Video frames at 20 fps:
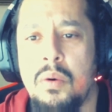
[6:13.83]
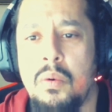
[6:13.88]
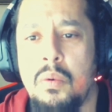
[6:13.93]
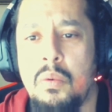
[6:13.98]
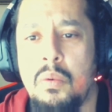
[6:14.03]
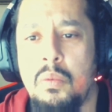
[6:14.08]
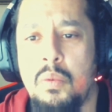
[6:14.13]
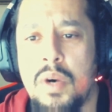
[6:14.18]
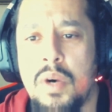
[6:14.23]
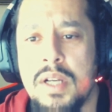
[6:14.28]

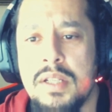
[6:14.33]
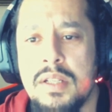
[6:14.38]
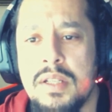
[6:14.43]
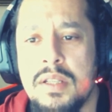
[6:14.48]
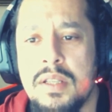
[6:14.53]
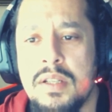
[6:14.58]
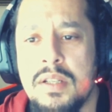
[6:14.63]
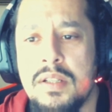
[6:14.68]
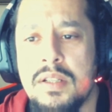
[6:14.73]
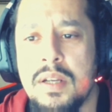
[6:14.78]

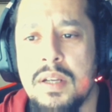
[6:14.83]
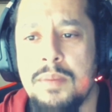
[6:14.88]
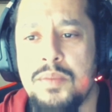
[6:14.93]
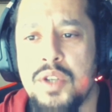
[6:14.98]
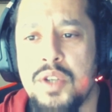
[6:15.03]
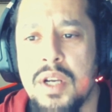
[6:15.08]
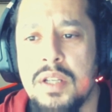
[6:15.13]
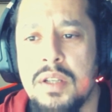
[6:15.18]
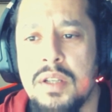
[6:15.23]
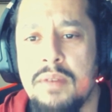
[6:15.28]
was the
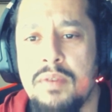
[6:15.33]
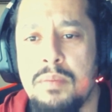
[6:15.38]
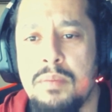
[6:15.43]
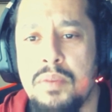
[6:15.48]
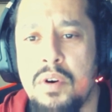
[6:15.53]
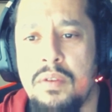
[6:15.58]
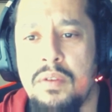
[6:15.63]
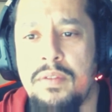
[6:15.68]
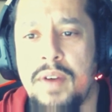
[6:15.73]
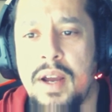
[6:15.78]
subject of a
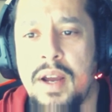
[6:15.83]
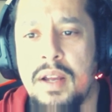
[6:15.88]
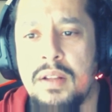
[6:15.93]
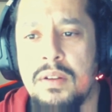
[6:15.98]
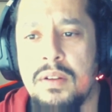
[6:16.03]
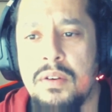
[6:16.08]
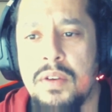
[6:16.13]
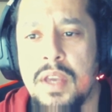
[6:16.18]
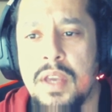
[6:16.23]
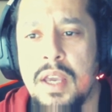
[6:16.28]

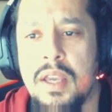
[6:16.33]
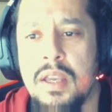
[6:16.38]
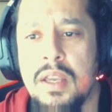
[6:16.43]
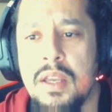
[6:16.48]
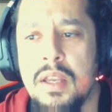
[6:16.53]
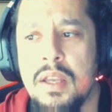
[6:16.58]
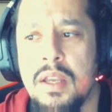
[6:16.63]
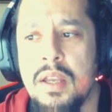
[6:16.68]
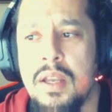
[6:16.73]
profile, okay?